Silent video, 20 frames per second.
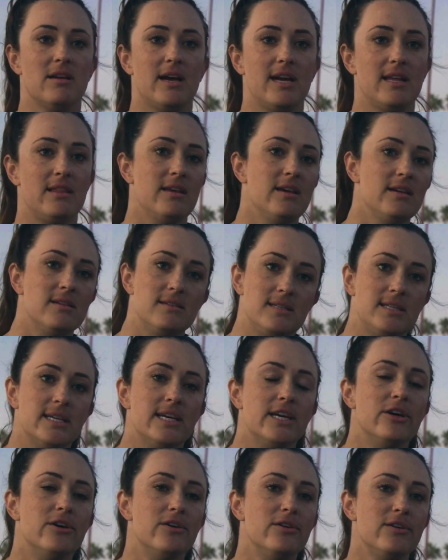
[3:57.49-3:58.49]
I think
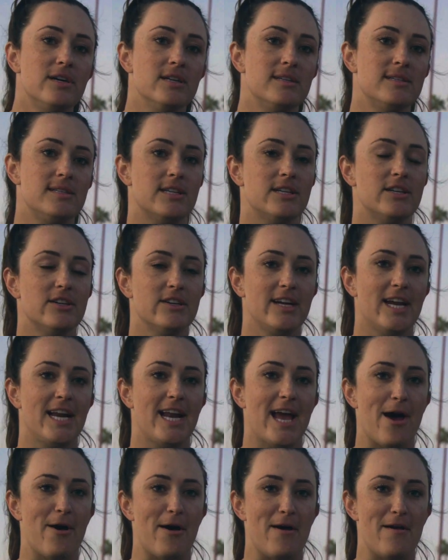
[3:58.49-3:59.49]
still, considering
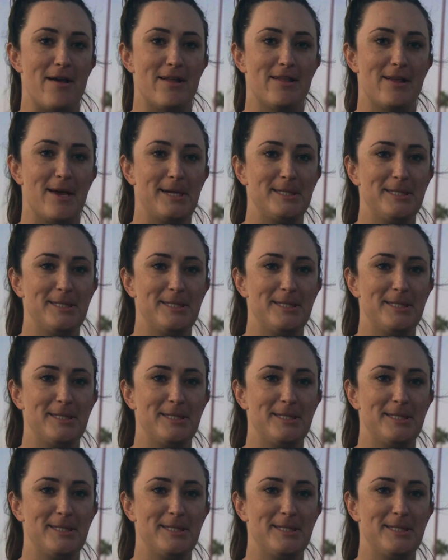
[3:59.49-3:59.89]
how I